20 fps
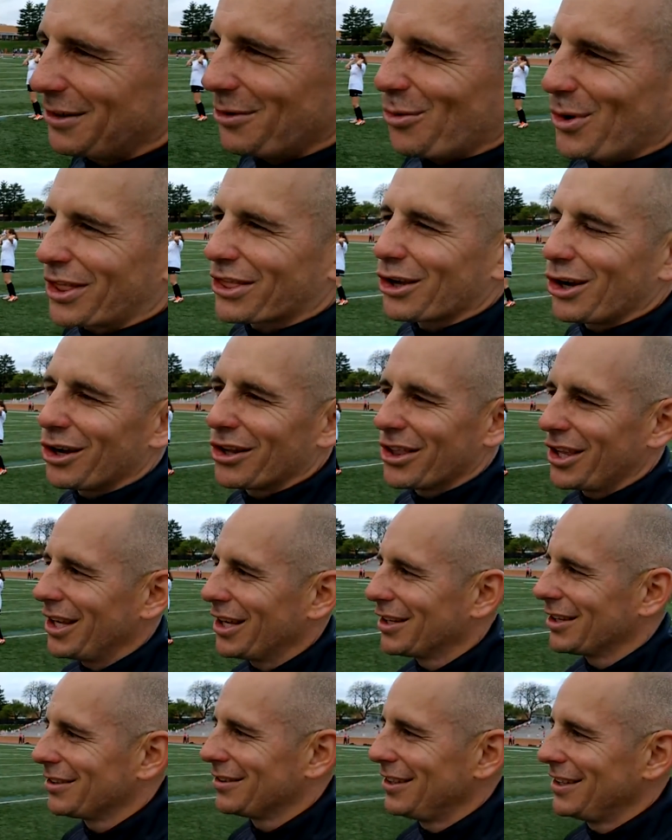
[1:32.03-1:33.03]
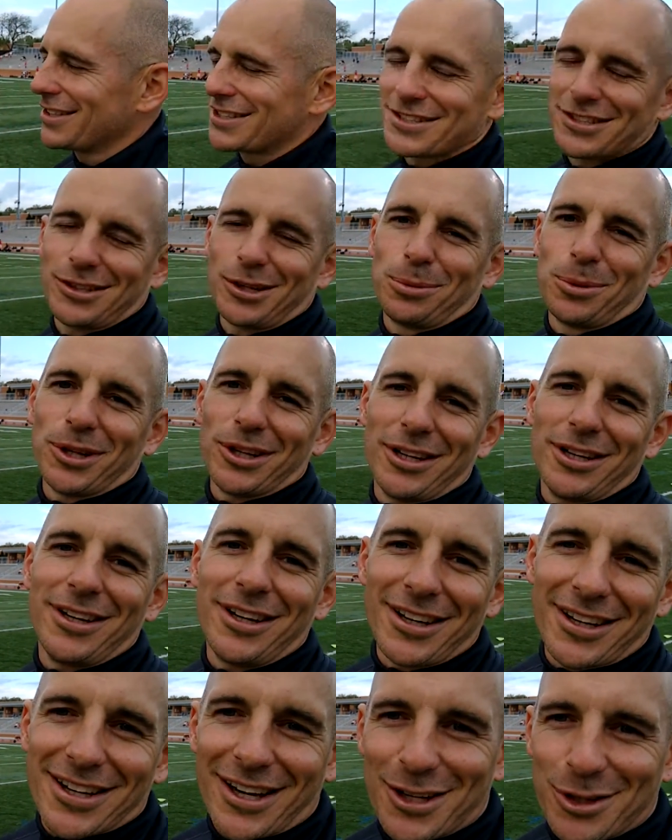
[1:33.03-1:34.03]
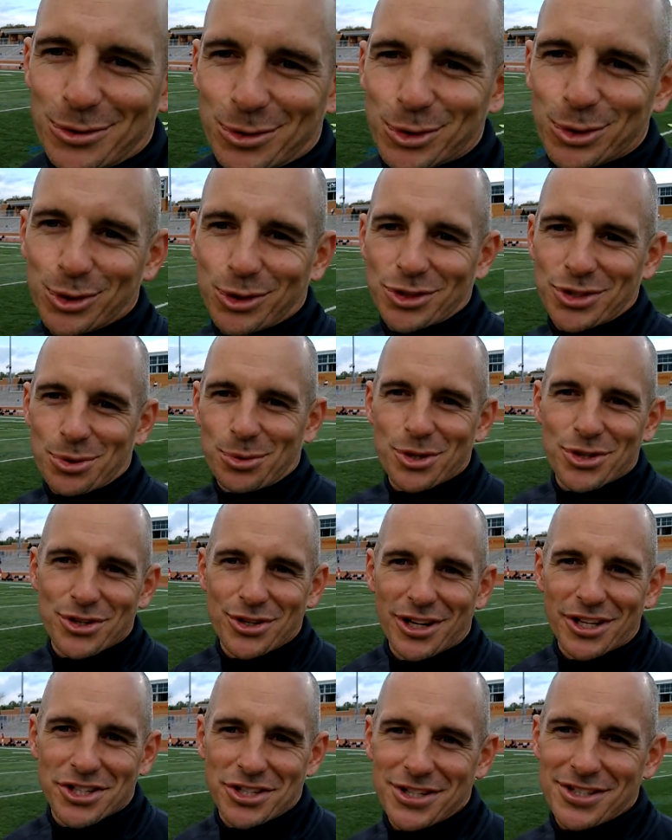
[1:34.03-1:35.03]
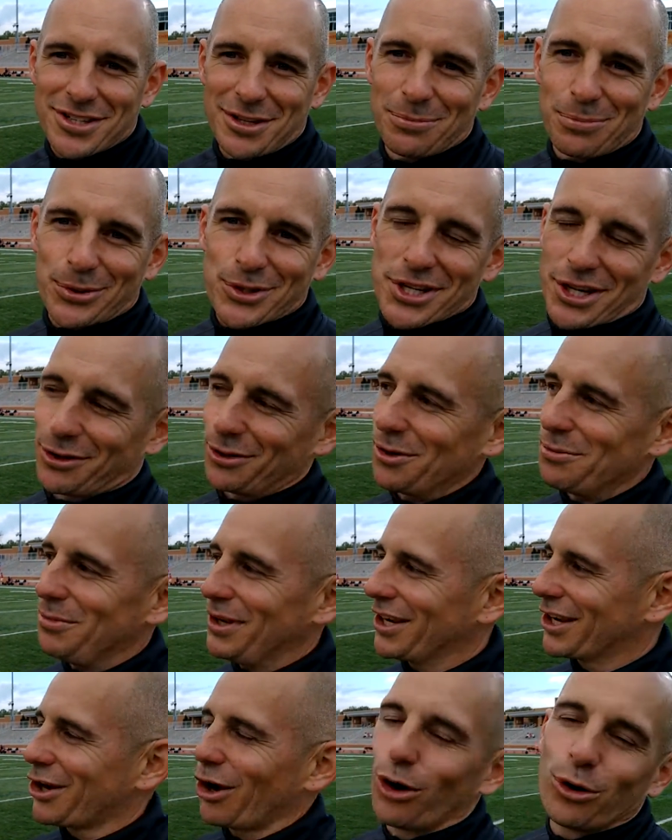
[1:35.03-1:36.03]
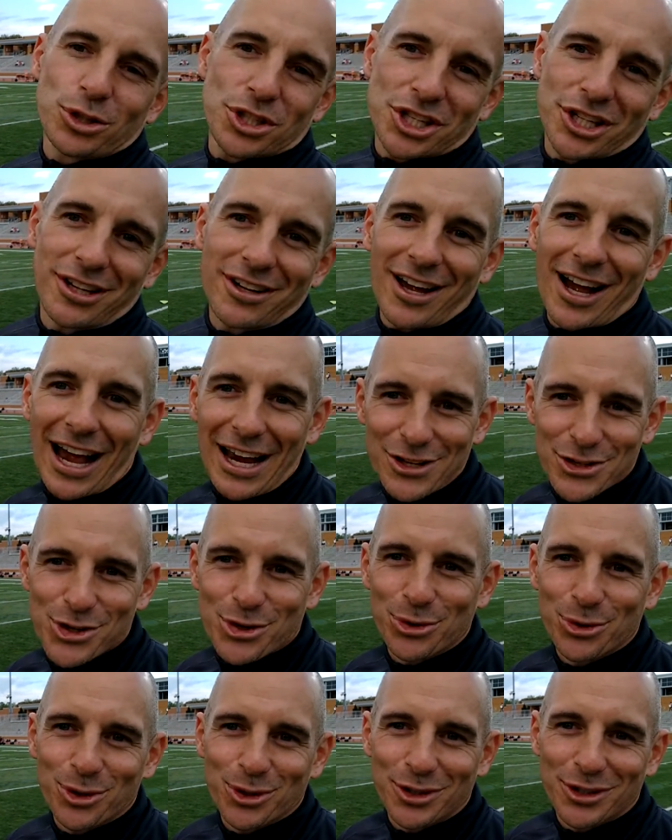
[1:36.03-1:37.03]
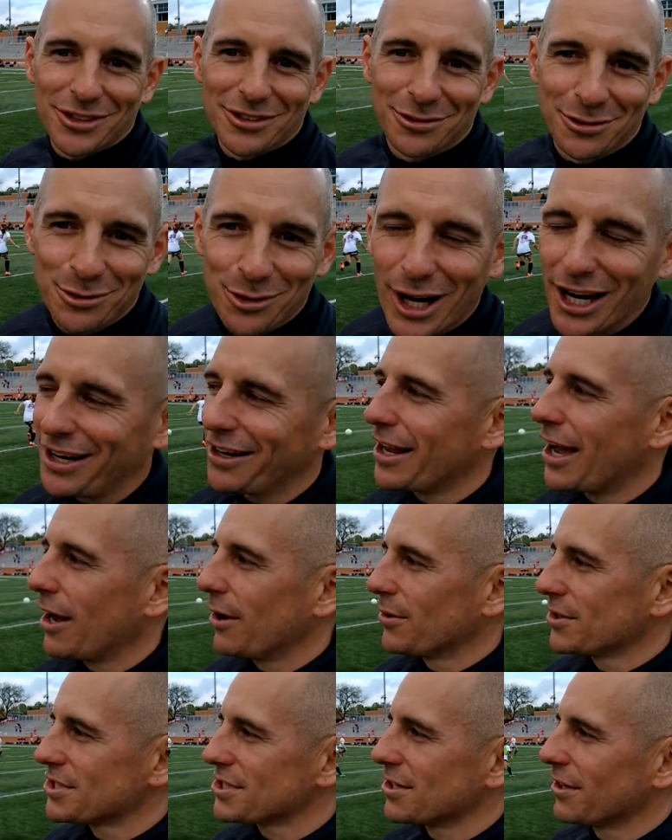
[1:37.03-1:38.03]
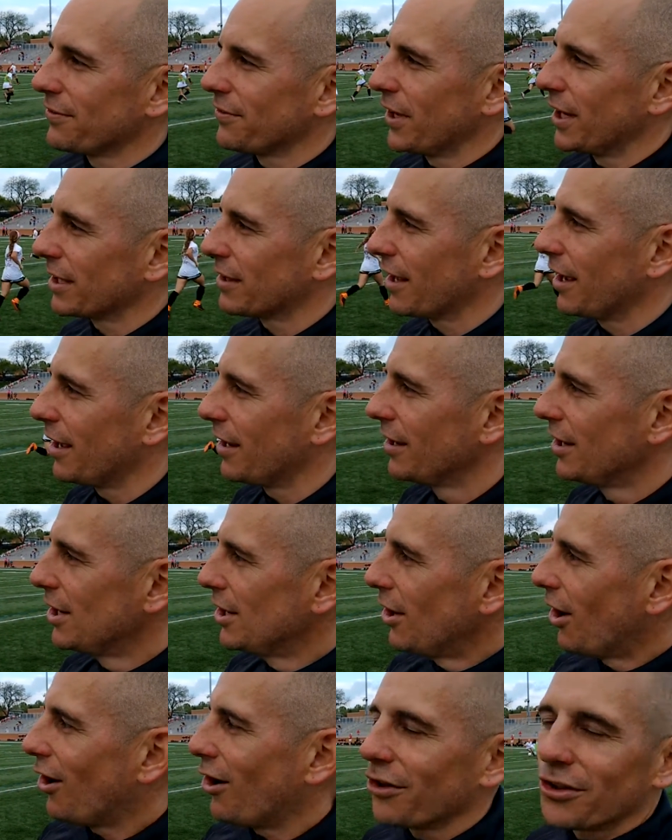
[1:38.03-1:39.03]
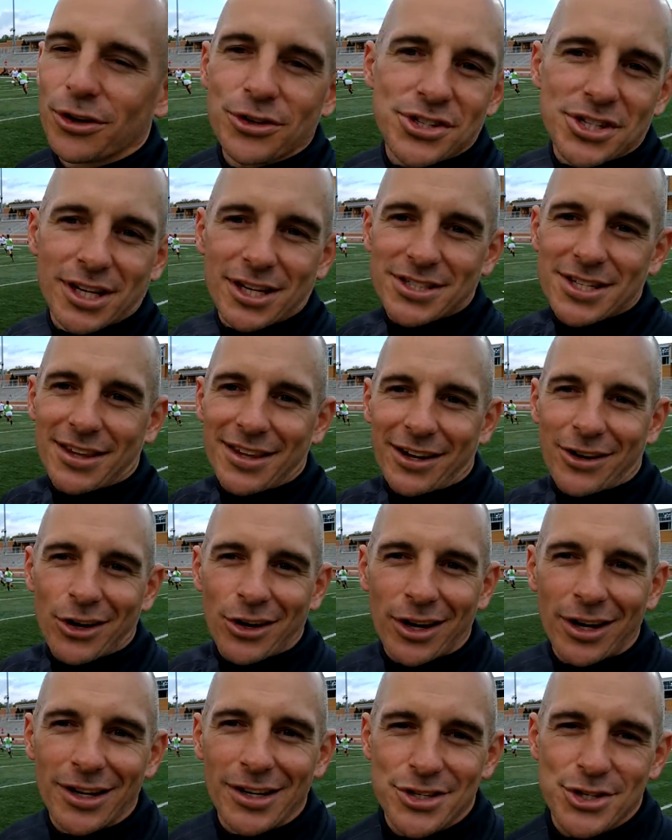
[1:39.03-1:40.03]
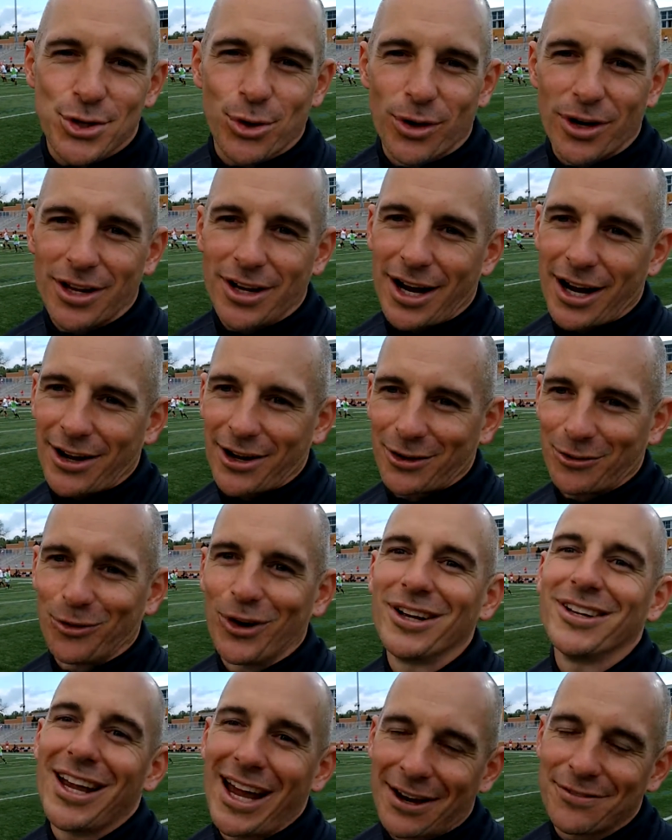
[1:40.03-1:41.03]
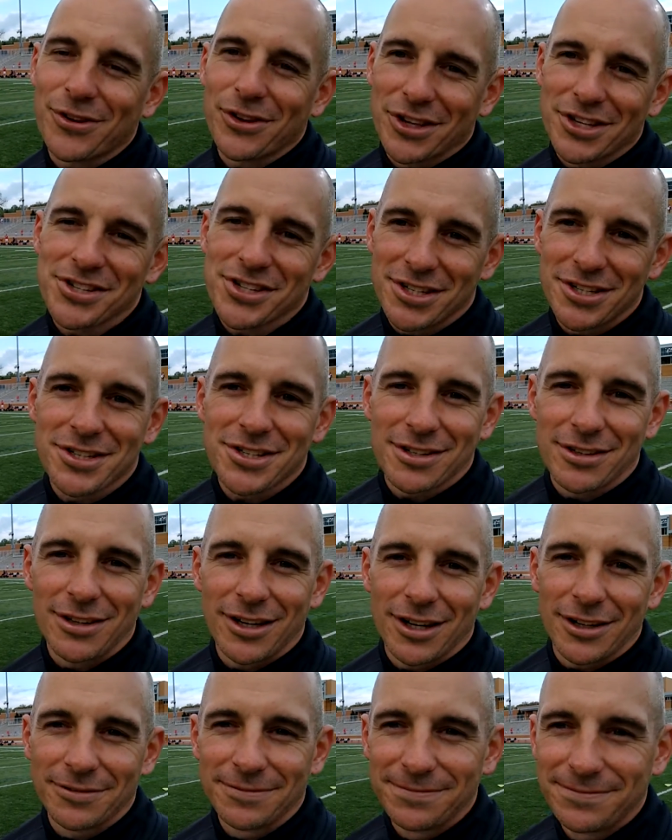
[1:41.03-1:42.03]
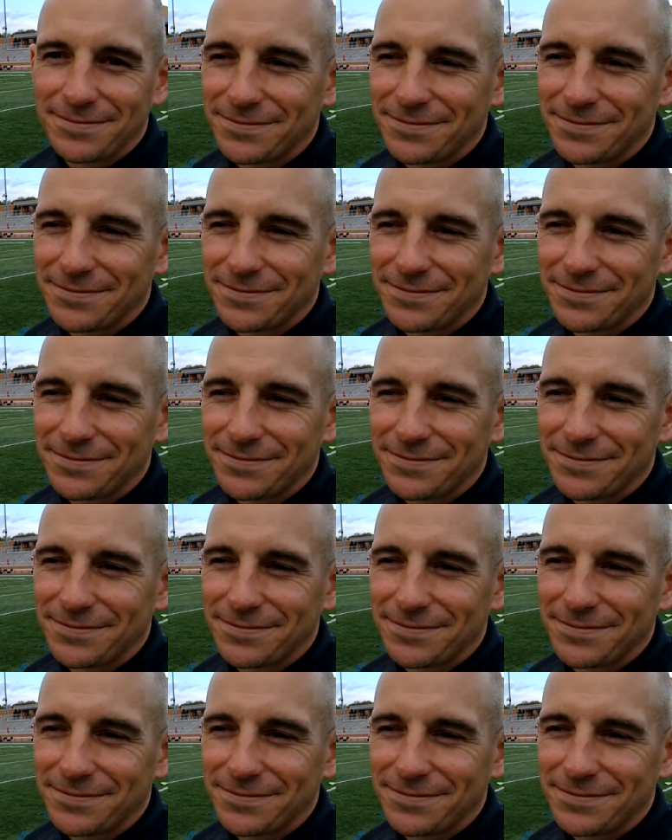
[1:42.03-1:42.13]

With all the NCAA kind of rules and restrictions, and particularly with me coaching high school right now and stuff like that, all those things I think are going to get sorted out after the season. Yeah.